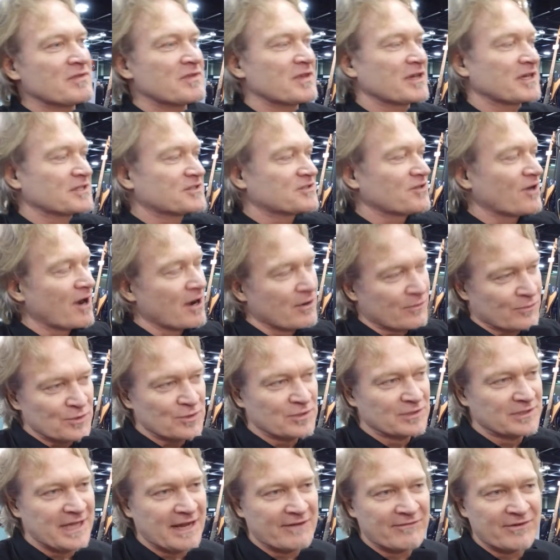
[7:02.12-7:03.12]
the guitar
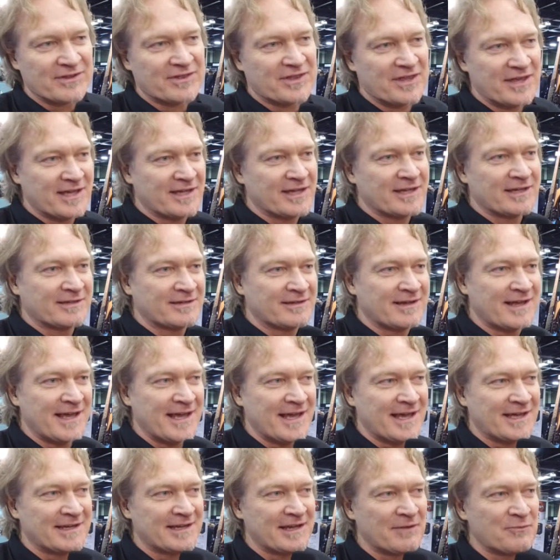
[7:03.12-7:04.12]
ruled everything,
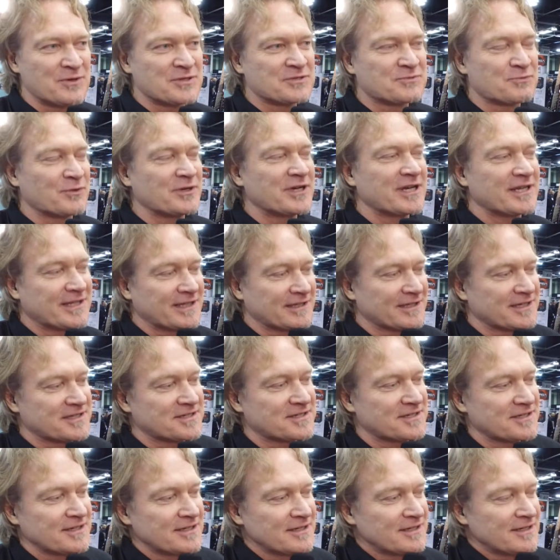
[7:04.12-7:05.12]
and it was
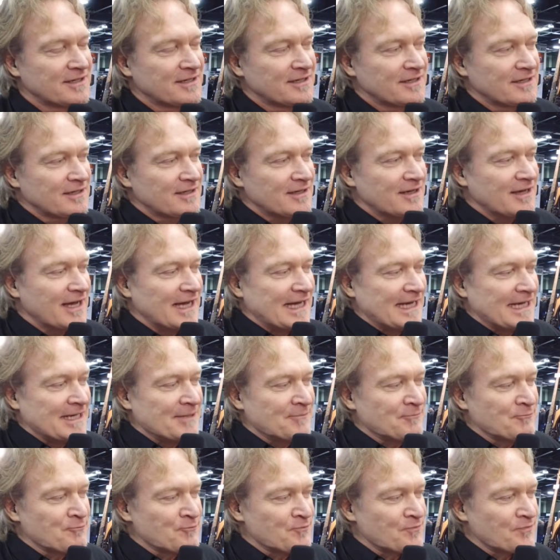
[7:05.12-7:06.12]
ridiculous.
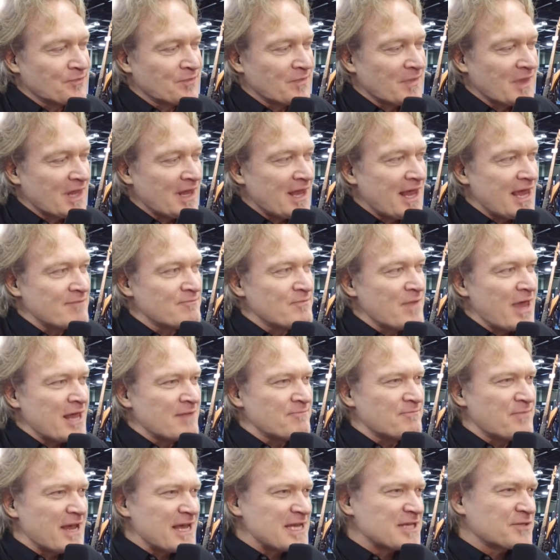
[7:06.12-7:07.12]

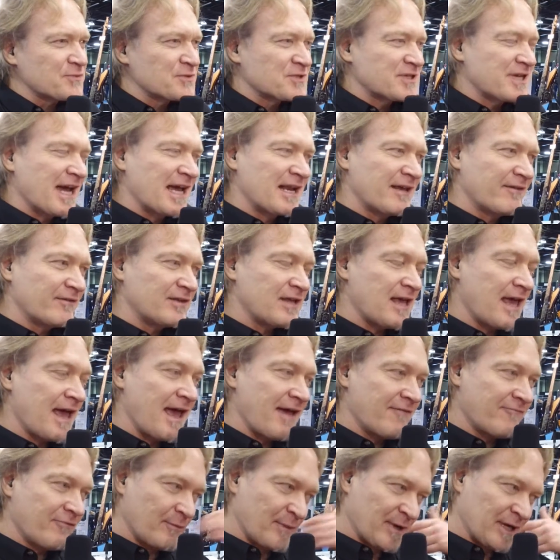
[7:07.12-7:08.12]
And bass was kind of,
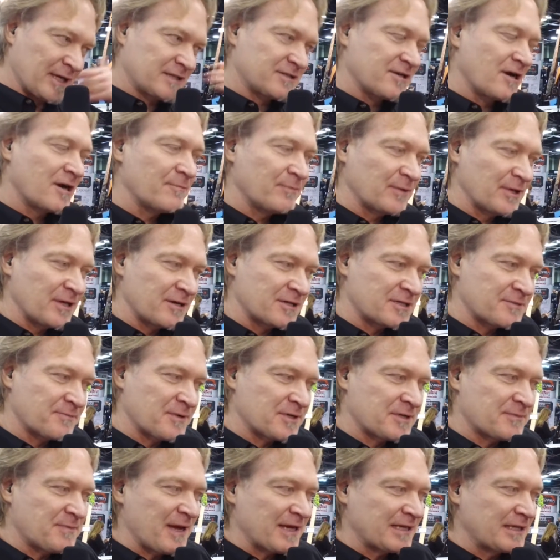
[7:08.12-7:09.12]
from a guitar player's
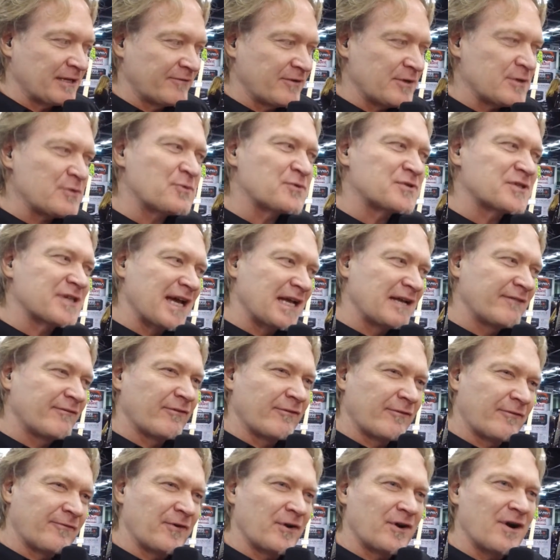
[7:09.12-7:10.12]
perspective, it was kind of
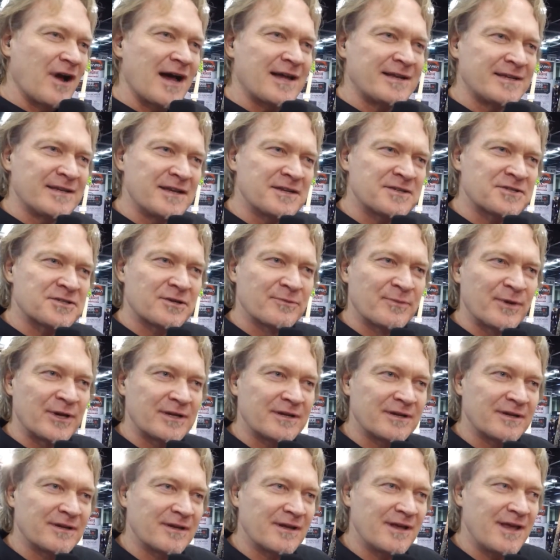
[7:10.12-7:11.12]
a forgotten instrument.
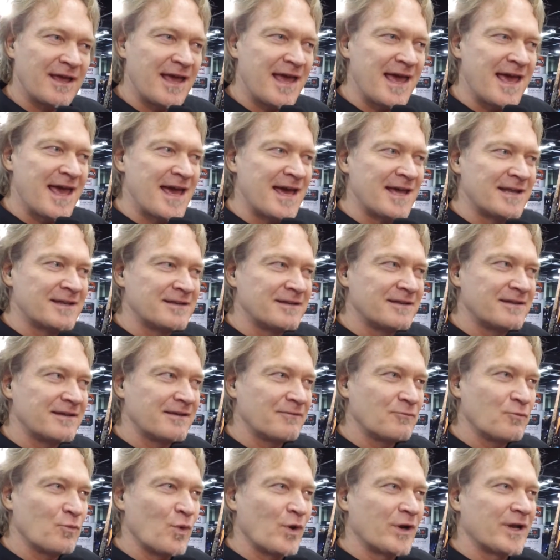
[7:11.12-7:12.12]
And
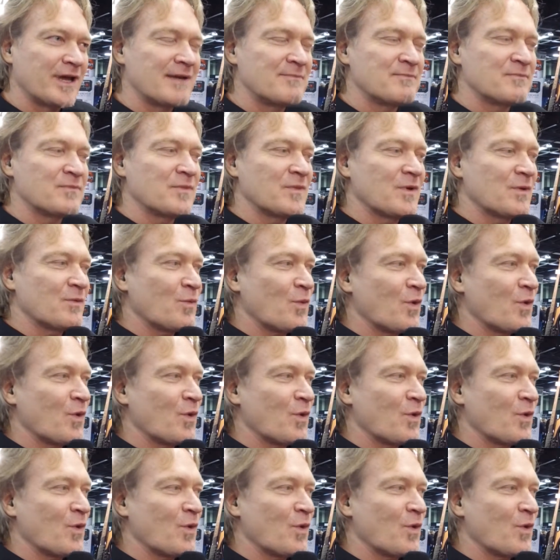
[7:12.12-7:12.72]
what I'm